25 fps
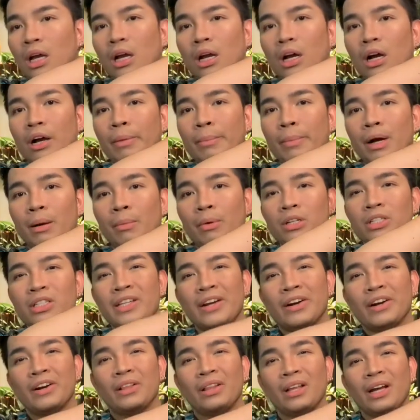my
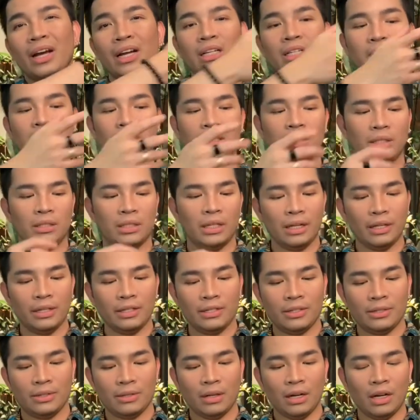Monstera
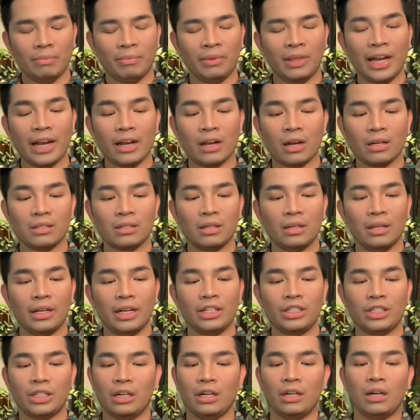Thai
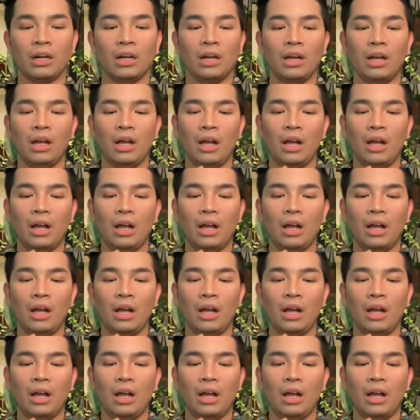constellation,